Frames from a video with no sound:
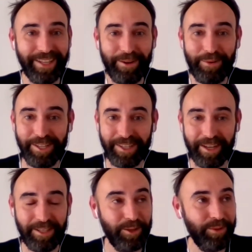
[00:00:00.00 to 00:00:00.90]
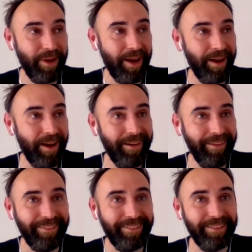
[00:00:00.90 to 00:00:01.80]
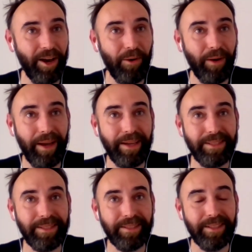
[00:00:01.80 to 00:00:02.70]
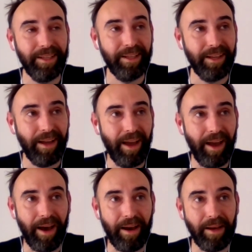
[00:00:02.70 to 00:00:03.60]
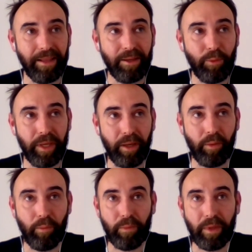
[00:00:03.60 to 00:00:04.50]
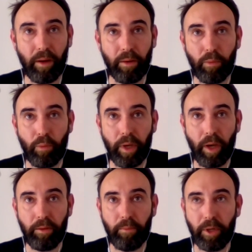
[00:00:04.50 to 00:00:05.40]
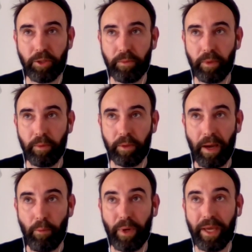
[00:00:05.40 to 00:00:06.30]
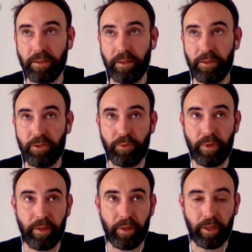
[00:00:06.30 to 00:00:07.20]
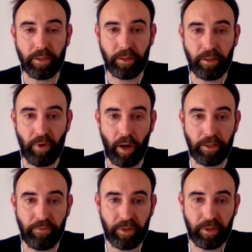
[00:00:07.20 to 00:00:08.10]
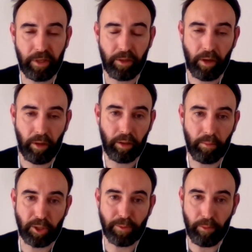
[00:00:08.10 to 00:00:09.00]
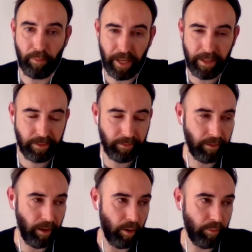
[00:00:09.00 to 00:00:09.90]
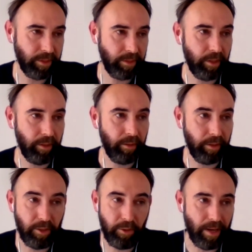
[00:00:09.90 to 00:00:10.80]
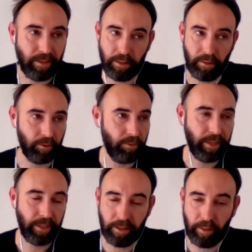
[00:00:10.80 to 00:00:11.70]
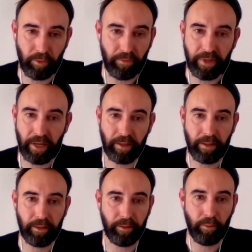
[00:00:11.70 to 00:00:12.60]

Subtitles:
I wish I knew. No, I think we are we as an industry, I think, are definitely in a much better place. We see the US as a great example of that thing.